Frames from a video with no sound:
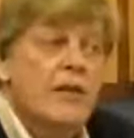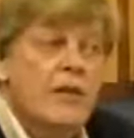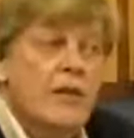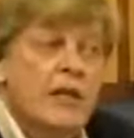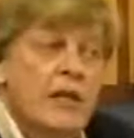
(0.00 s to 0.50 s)

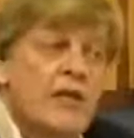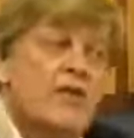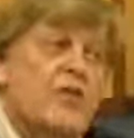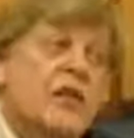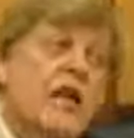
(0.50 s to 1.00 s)
difficult it
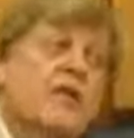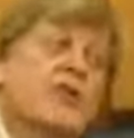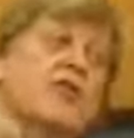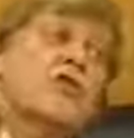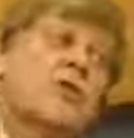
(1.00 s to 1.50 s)
is to get
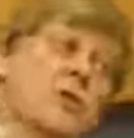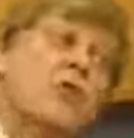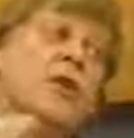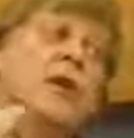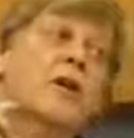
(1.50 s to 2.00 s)
the
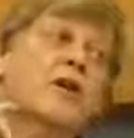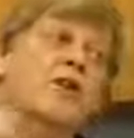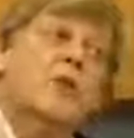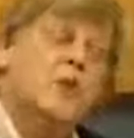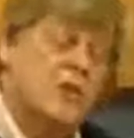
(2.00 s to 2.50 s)
truth
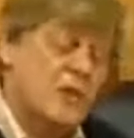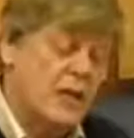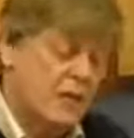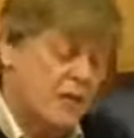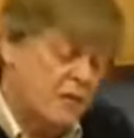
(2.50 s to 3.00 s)
to the
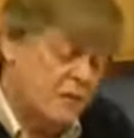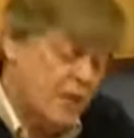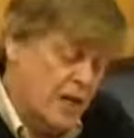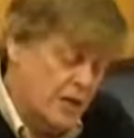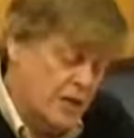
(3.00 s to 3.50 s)
citizens and
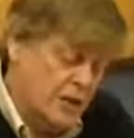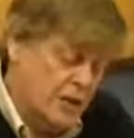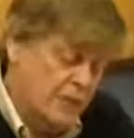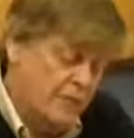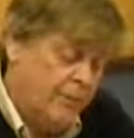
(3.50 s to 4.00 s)

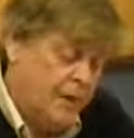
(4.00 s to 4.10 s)
nations,